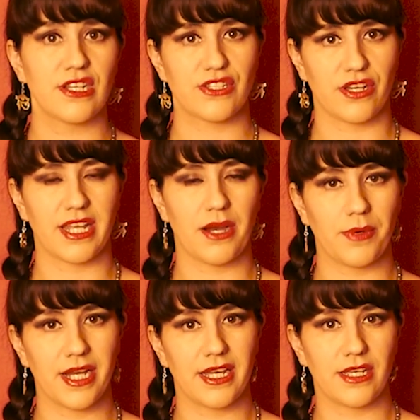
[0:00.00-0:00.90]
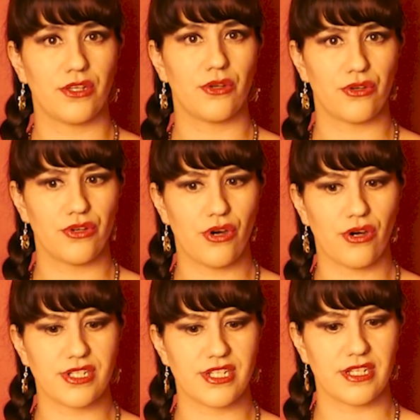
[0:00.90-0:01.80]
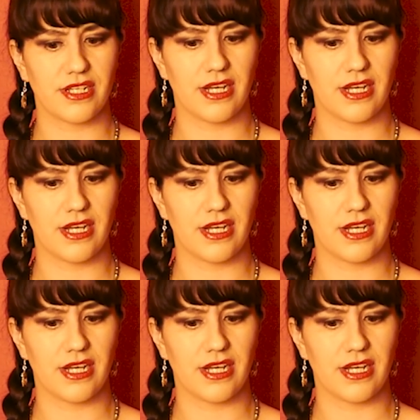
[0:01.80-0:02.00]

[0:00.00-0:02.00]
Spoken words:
So that way you're not